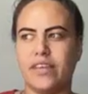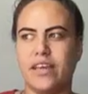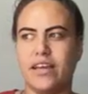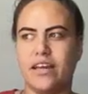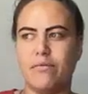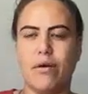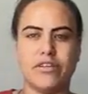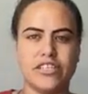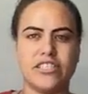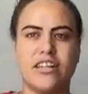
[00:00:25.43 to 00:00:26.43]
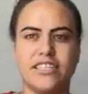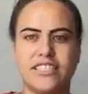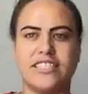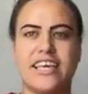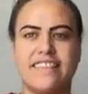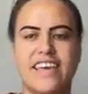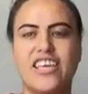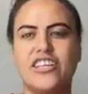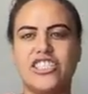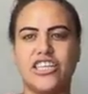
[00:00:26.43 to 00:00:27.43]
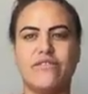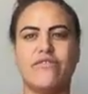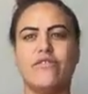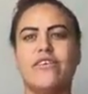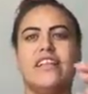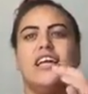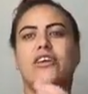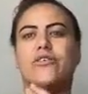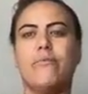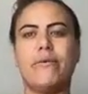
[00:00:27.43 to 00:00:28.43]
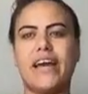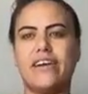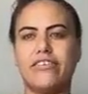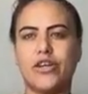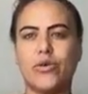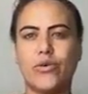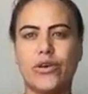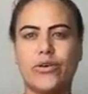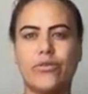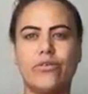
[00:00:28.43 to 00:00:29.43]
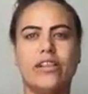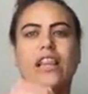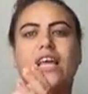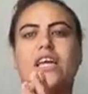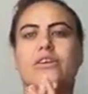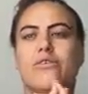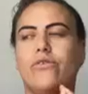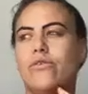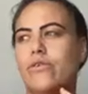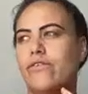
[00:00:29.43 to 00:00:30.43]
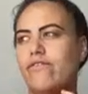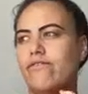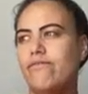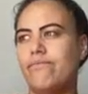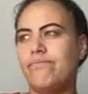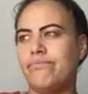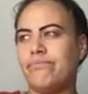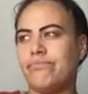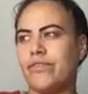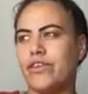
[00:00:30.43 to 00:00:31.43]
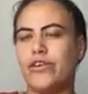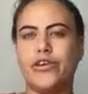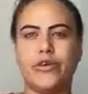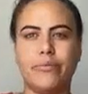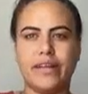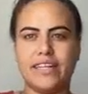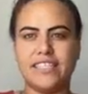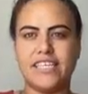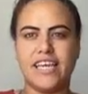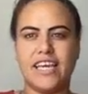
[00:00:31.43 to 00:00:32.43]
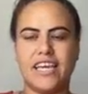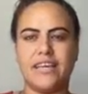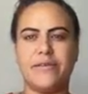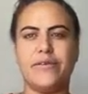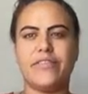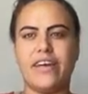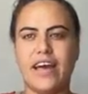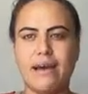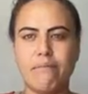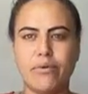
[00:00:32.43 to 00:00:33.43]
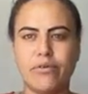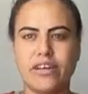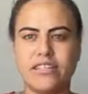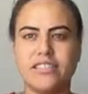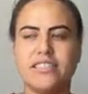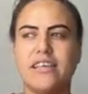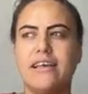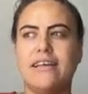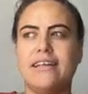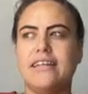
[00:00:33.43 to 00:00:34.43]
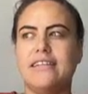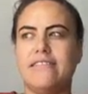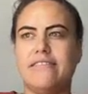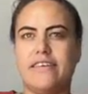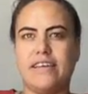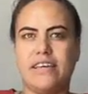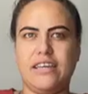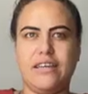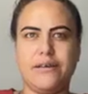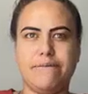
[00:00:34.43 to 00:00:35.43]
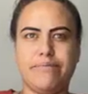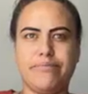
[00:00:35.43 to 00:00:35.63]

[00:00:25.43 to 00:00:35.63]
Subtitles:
I would just like to say thank you, Jen, for your empowering kōrero, your humility, the humbleness, the